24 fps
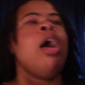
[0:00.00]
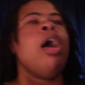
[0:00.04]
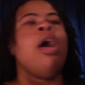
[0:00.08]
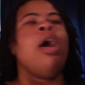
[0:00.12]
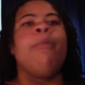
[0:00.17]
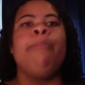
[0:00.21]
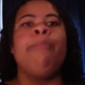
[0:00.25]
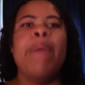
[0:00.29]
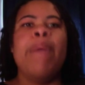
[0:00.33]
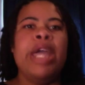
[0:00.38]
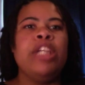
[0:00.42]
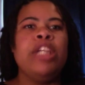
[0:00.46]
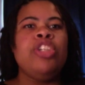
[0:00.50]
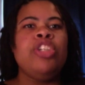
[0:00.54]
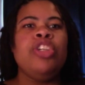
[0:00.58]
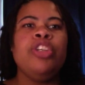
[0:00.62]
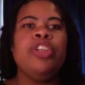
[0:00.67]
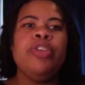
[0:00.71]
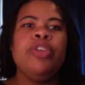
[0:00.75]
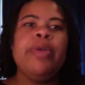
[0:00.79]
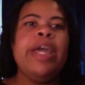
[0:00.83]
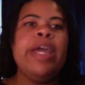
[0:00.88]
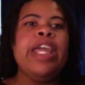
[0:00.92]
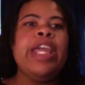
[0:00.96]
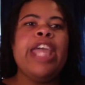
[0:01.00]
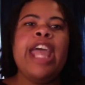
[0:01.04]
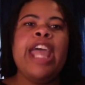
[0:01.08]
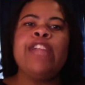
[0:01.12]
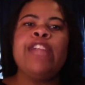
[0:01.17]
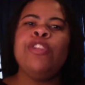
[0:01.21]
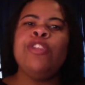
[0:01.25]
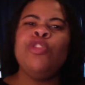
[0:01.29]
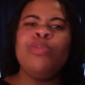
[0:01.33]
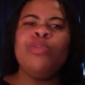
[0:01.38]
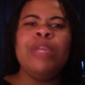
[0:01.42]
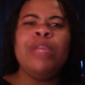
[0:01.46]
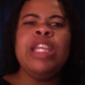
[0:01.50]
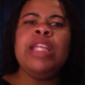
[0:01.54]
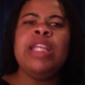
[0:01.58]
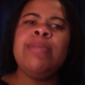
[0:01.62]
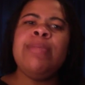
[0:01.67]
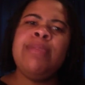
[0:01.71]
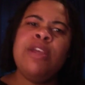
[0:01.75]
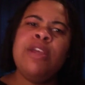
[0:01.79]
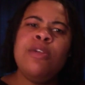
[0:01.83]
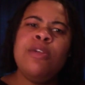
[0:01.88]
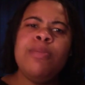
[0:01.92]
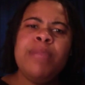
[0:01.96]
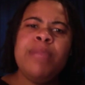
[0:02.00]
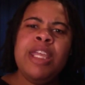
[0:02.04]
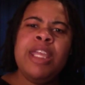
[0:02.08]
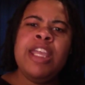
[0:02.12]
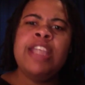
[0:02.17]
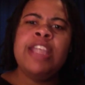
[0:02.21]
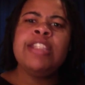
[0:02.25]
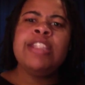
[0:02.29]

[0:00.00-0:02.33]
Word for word: Make sure you ain't got too many middlemen